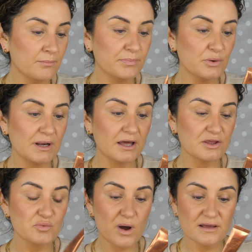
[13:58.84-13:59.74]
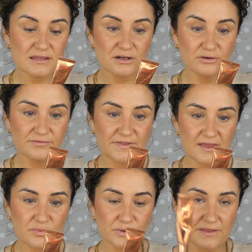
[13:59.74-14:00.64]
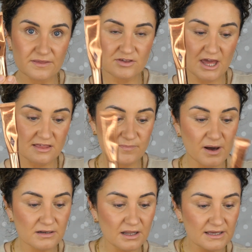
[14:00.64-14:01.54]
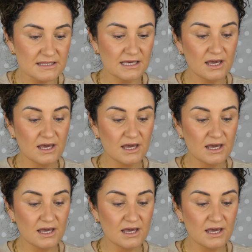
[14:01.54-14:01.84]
Beauty Lights Wand. Love this one in the shade Spotlight.